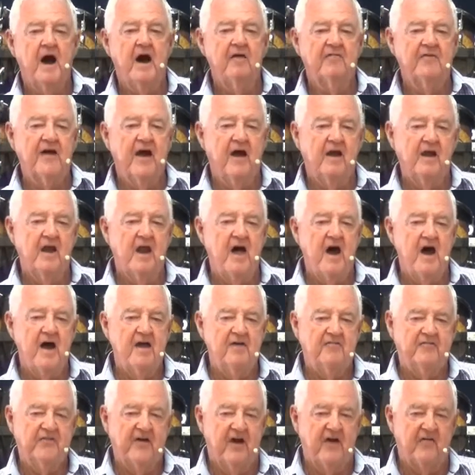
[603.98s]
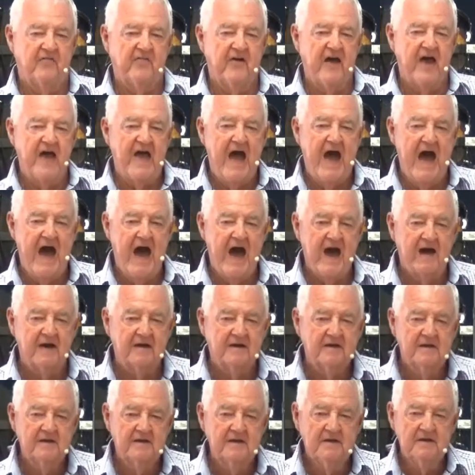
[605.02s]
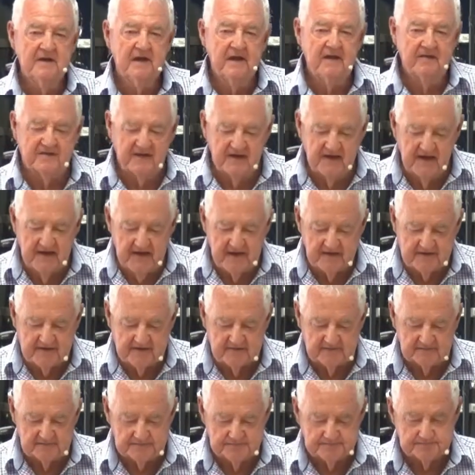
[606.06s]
of our life, of our heart, is lit.